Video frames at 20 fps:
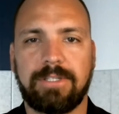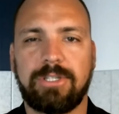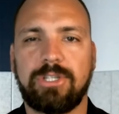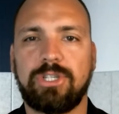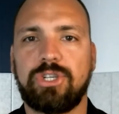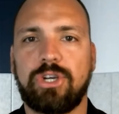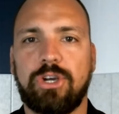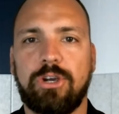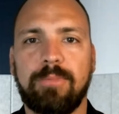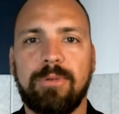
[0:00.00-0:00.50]
It's a
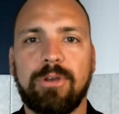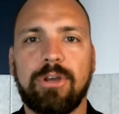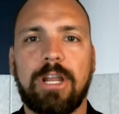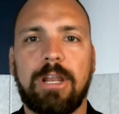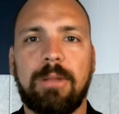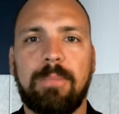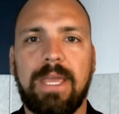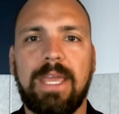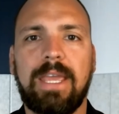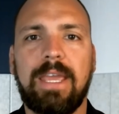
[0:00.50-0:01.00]
term you're going
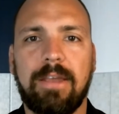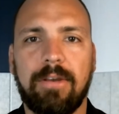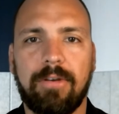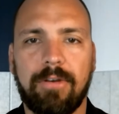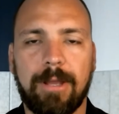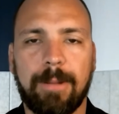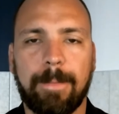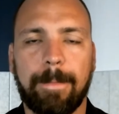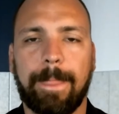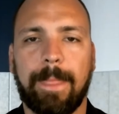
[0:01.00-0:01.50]
to be
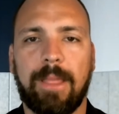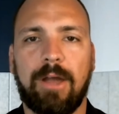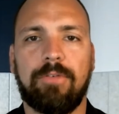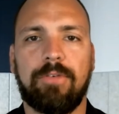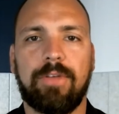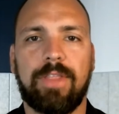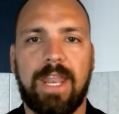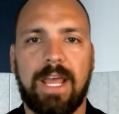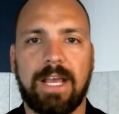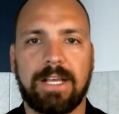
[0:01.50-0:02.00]
hearing
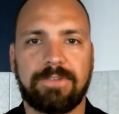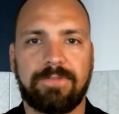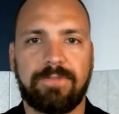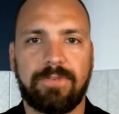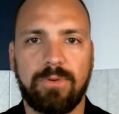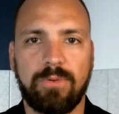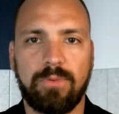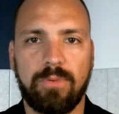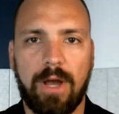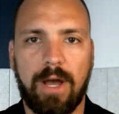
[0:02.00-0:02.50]
over the next
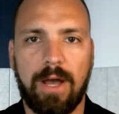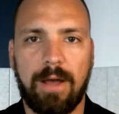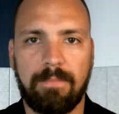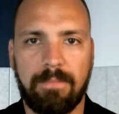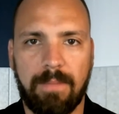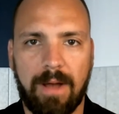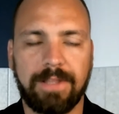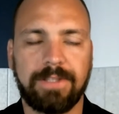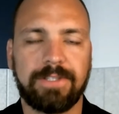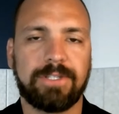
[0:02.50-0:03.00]
few
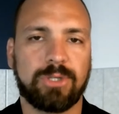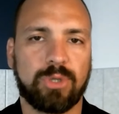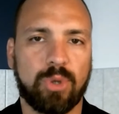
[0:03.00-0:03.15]
months,